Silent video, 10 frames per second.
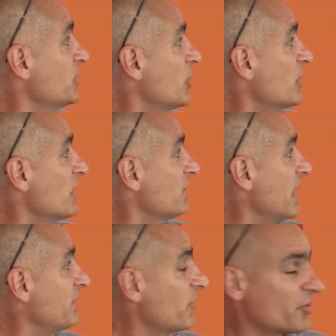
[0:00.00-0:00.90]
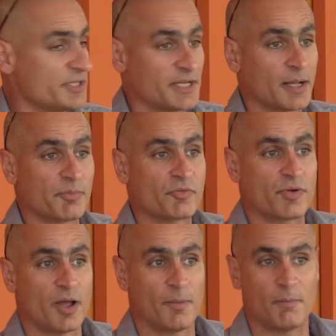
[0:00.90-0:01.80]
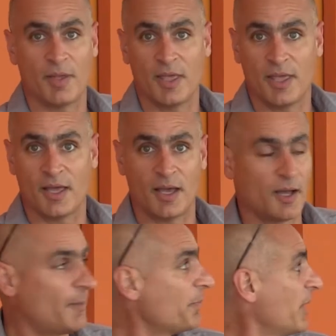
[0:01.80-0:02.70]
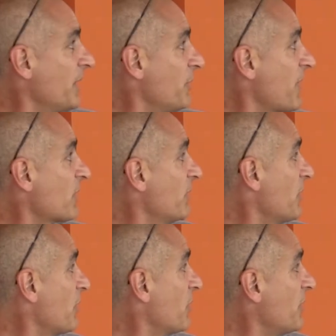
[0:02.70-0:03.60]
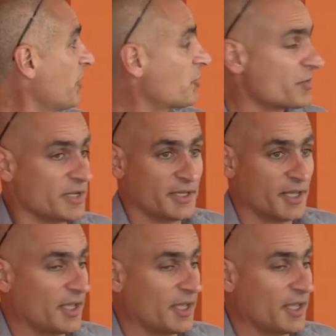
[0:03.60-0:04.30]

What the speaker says: majority of diversity comes from the rest of this tree,